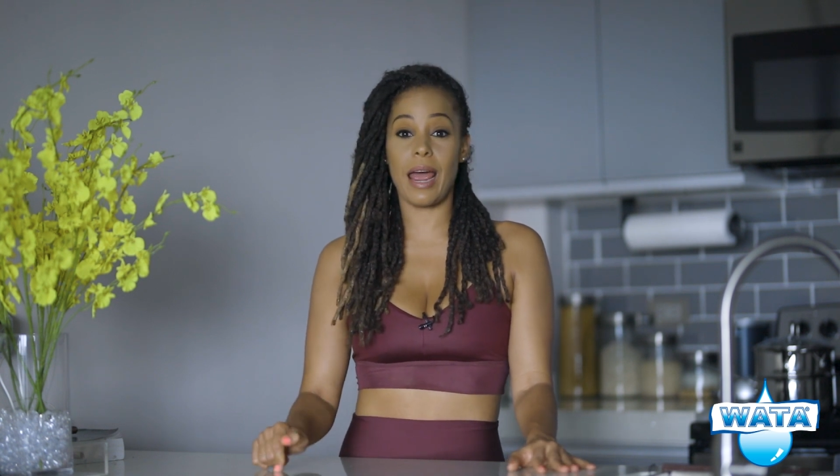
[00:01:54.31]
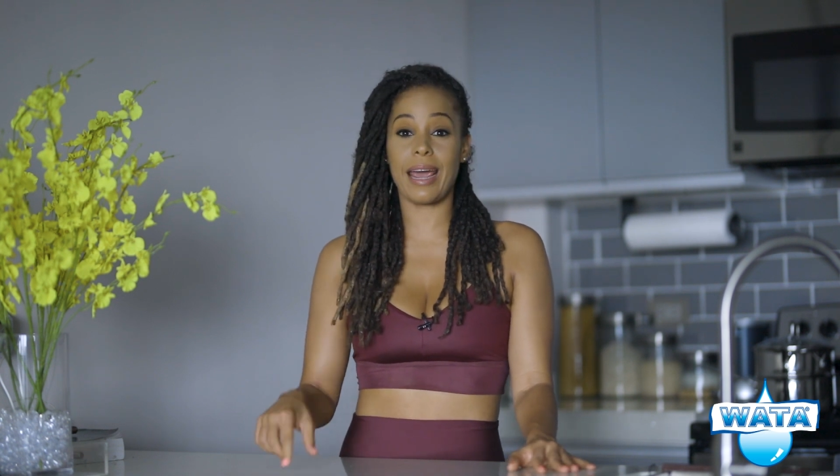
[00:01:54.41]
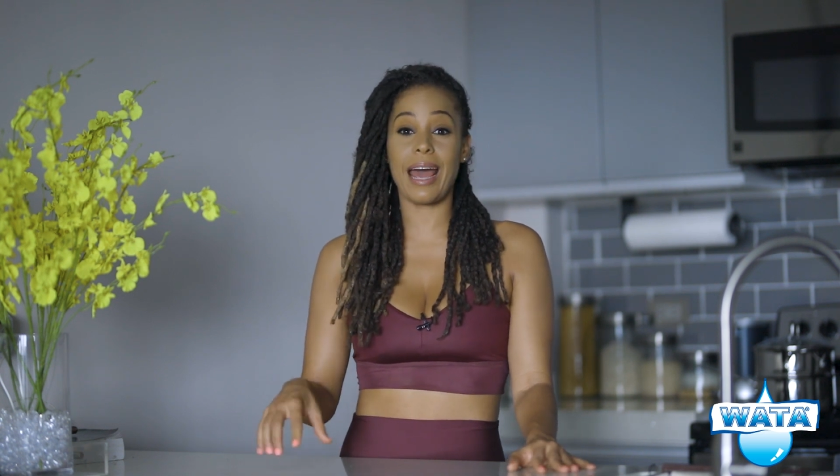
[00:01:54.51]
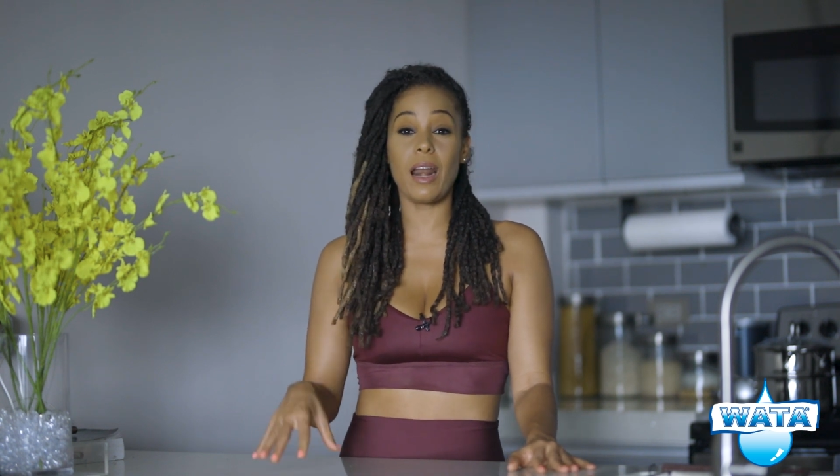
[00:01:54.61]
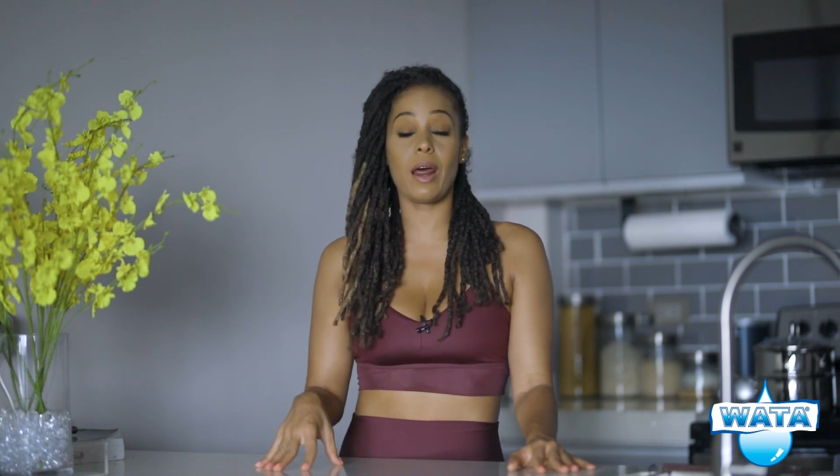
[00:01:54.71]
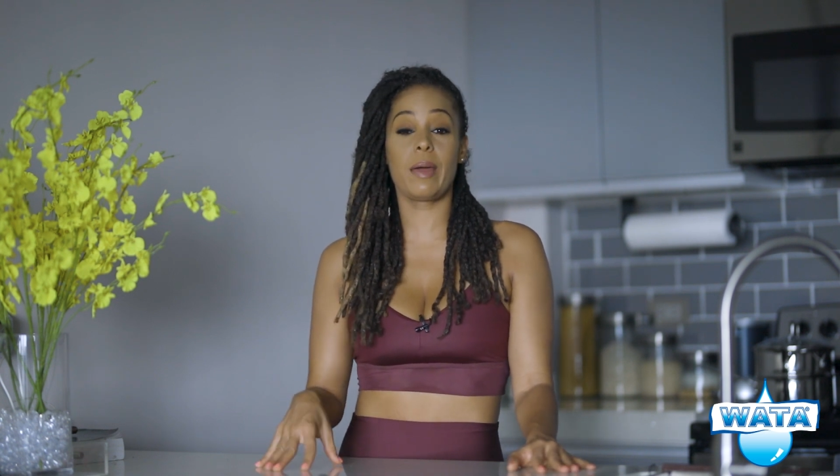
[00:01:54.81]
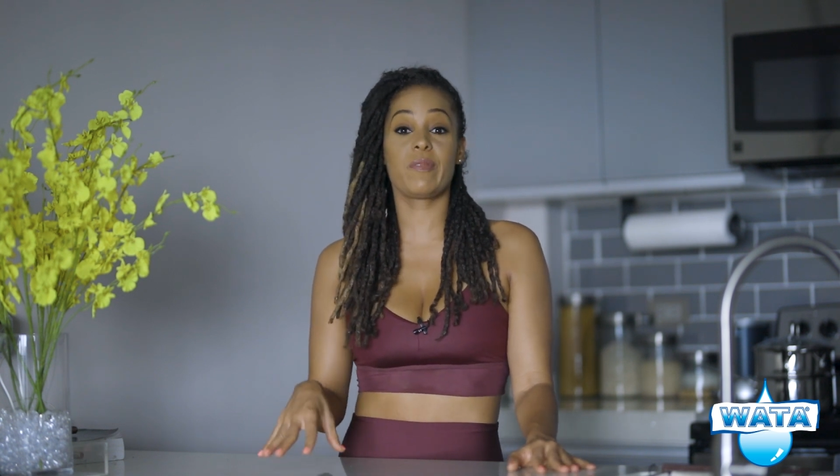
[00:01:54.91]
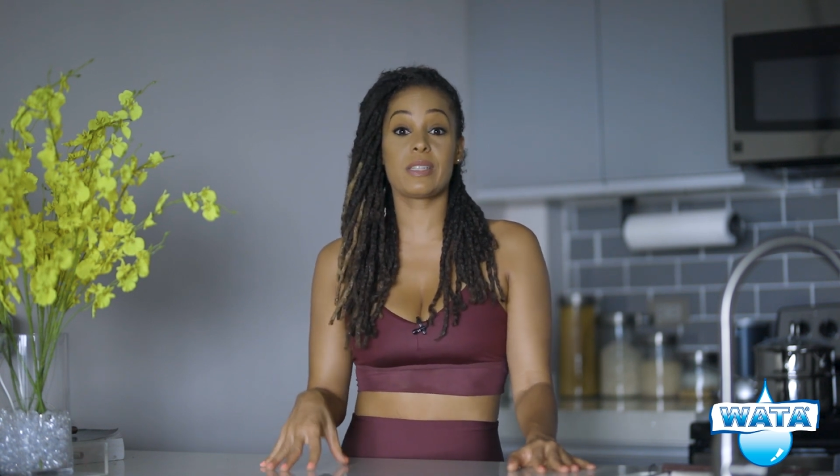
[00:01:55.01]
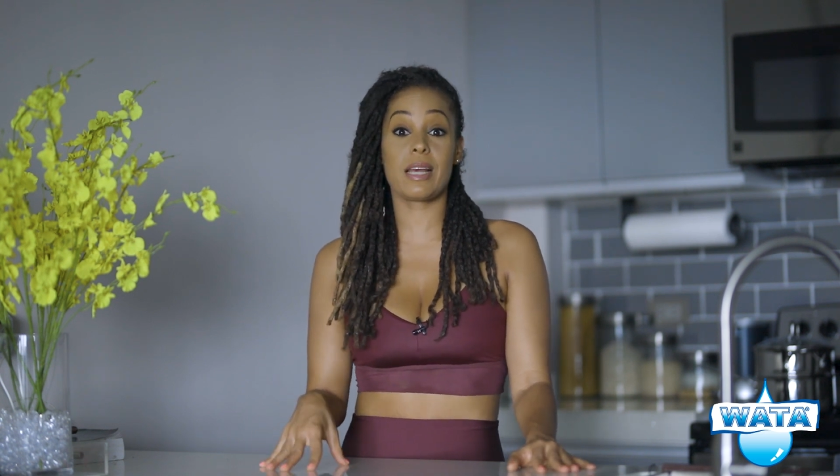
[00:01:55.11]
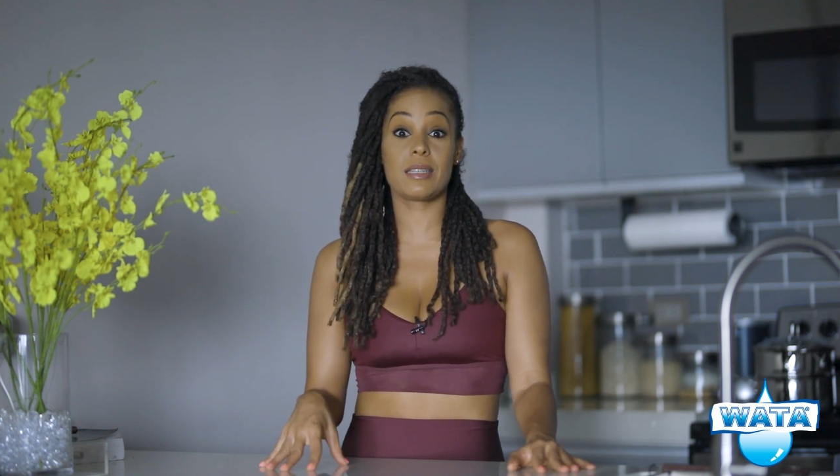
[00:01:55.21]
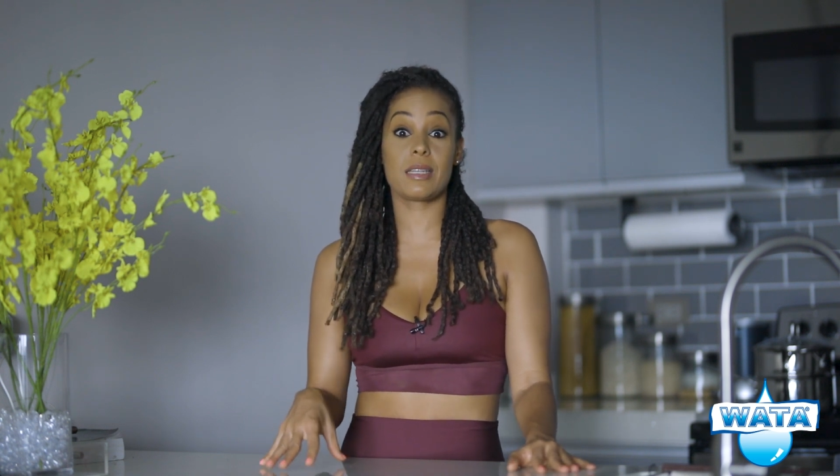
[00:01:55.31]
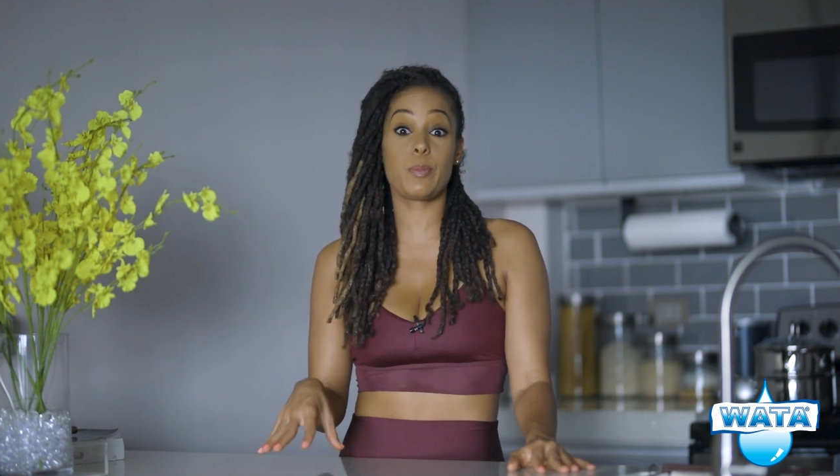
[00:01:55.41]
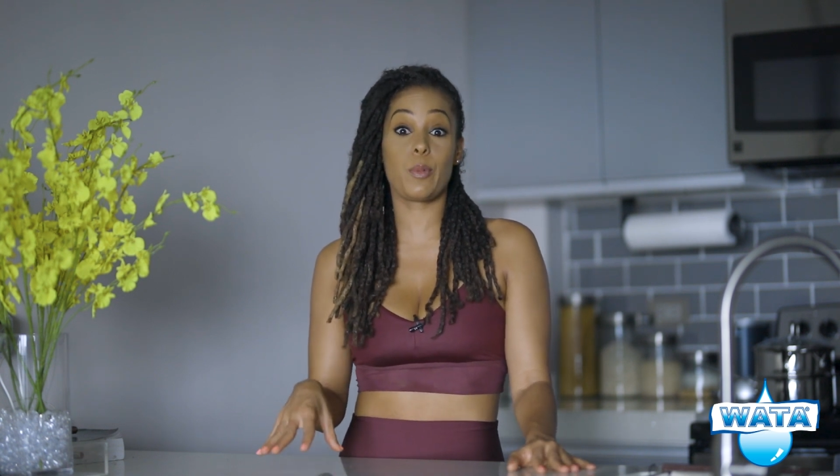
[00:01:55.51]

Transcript: I cannot emphasize this